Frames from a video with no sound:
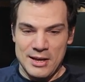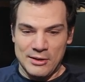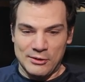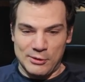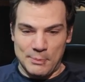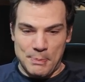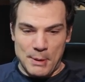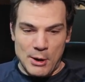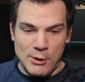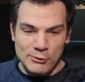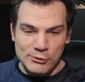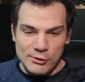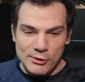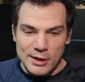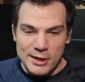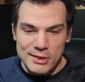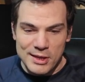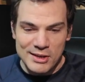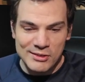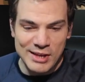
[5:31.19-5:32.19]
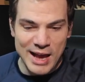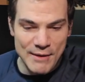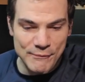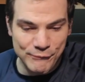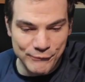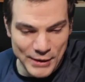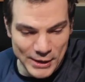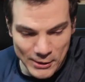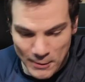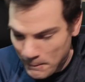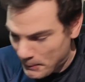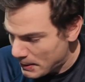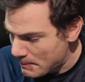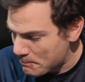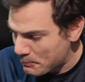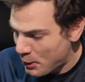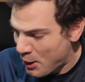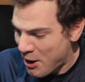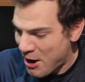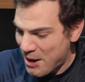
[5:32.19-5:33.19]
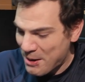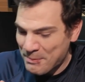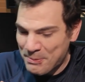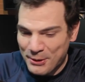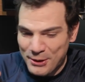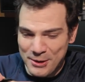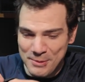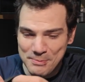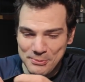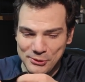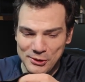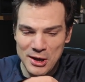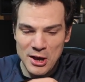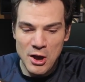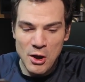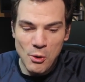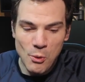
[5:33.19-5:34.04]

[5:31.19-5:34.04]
Supposedly these have fingerprint problems.